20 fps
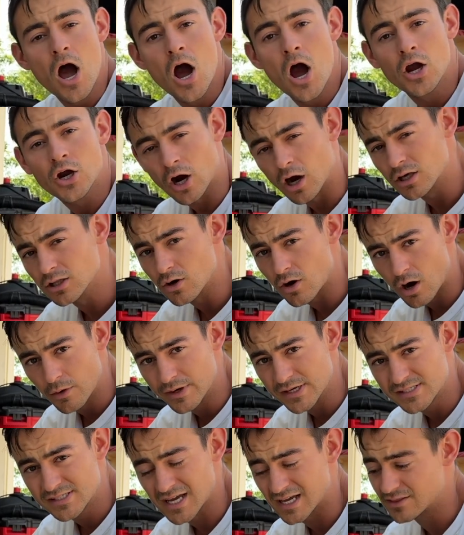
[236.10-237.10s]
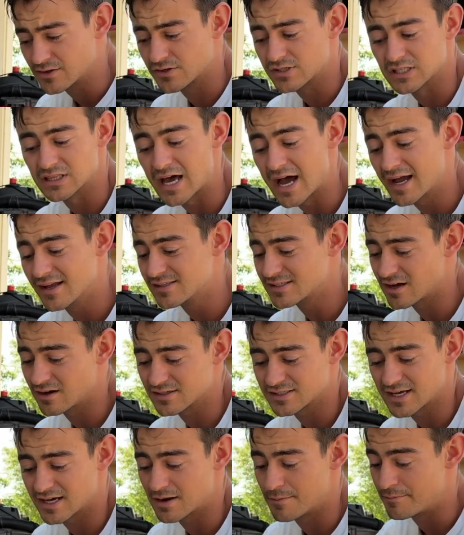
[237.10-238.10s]
Carlo always said there's lines
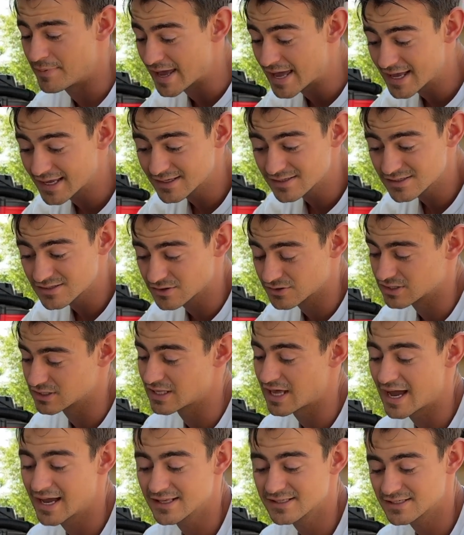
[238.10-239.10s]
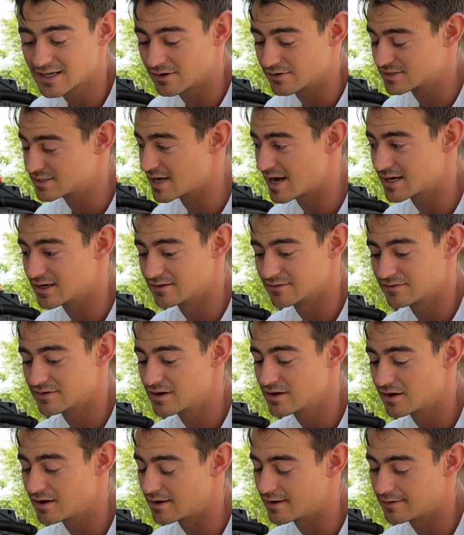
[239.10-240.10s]
outside of bands, there's lines outside of
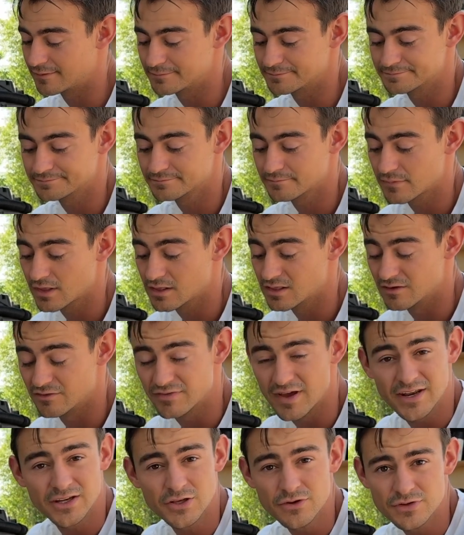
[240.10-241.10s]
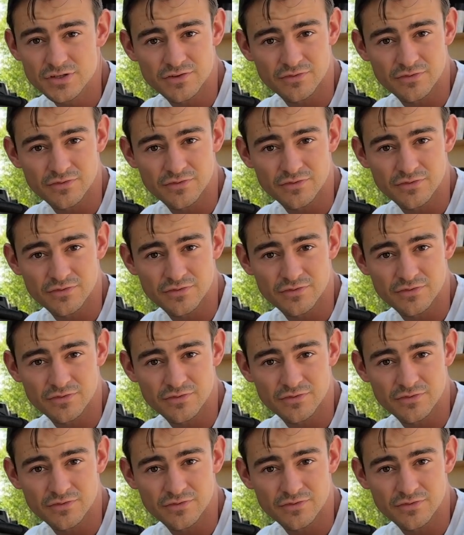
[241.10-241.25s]
the venues